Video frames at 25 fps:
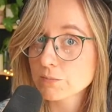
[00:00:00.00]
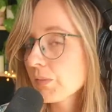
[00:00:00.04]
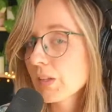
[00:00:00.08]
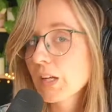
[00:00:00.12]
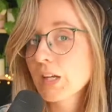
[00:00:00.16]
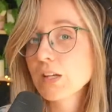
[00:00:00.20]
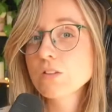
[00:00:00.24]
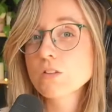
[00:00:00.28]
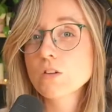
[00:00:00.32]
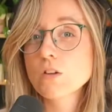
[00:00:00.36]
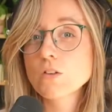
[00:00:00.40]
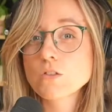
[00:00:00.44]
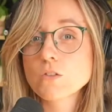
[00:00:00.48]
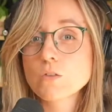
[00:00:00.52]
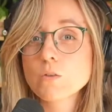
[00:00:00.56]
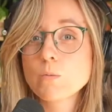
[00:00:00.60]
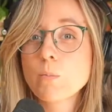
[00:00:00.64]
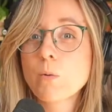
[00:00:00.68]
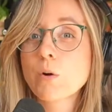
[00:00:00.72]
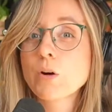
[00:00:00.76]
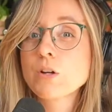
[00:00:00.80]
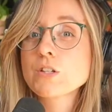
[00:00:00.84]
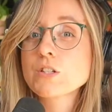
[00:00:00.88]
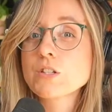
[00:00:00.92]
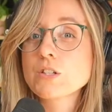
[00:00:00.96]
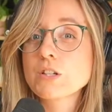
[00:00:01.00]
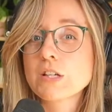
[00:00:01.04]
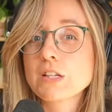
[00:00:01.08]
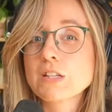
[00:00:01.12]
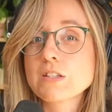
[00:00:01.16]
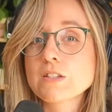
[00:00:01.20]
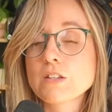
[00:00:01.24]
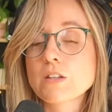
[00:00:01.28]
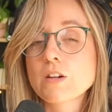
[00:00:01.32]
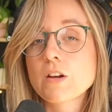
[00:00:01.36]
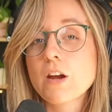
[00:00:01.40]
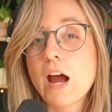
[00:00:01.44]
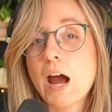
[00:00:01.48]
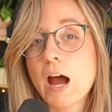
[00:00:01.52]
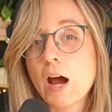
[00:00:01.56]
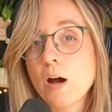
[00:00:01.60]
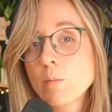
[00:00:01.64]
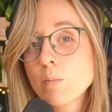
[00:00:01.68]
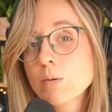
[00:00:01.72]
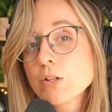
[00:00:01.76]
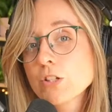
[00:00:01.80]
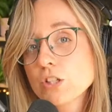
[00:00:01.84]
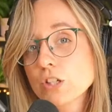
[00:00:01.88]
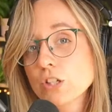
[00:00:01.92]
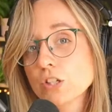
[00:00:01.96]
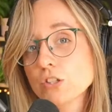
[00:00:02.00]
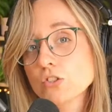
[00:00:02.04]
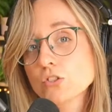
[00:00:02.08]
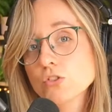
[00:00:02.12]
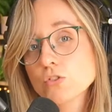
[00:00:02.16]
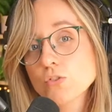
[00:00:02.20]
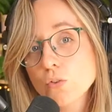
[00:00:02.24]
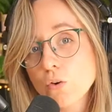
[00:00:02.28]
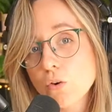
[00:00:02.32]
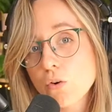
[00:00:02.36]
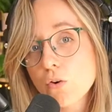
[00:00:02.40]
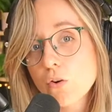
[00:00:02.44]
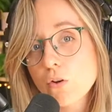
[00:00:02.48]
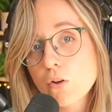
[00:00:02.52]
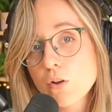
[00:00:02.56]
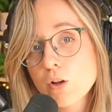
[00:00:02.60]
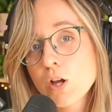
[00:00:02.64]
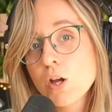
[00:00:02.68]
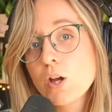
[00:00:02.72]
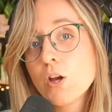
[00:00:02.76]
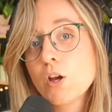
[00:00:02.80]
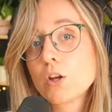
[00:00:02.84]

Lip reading: It's also important to consider how much control